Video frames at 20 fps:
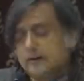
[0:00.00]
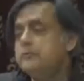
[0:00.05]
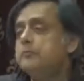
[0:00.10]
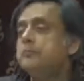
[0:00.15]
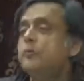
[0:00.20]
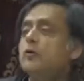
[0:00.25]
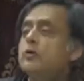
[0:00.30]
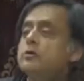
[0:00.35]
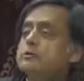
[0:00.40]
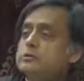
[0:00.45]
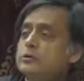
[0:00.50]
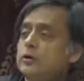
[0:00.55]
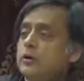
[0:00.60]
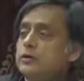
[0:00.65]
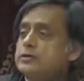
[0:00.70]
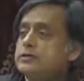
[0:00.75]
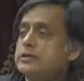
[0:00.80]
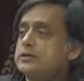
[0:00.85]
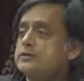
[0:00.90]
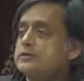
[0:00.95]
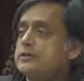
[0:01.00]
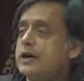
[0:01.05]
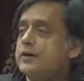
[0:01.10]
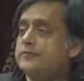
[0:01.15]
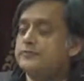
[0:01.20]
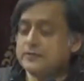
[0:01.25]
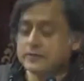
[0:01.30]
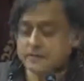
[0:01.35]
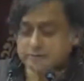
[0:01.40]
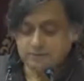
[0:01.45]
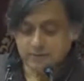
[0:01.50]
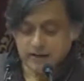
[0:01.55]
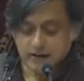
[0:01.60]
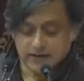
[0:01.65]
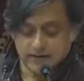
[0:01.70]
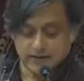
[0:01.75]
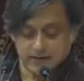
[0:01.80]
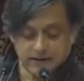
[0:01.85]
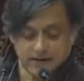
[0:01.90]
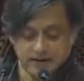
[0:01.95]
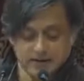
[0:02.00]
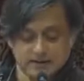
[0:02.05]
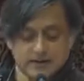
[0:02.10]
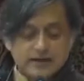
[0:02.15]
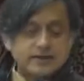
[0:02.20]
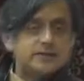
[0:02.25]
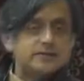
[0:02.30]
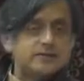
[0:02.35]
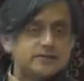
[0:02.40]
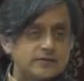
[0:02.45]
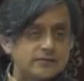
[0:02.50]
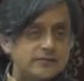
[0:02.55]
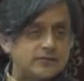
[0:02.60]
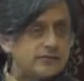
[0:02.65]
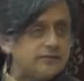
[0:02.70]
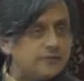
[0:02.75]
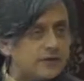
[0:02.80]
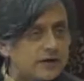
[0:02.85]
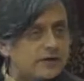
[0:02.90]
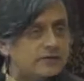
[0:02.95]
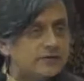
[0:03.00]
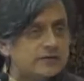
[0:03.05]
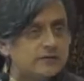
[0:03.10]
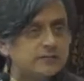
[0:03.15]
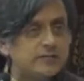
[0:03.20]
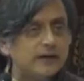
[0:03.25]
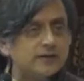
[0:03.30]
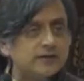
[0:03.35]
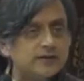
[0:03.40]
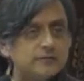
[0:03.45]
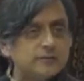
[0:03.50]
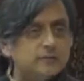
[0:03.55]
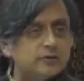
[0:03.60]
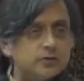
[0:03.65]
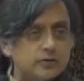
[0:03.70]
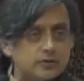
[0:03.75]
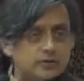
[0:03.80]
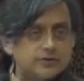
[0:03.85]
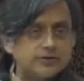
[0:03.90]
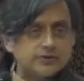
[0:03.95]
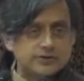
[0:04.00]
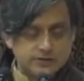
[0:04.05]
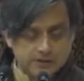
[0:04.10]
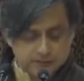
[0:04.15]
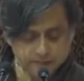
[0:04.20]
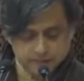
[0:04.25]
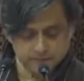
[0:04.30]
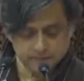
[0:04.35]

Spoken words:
Most laws are drafted by the executive, in practice by the bureaucracy,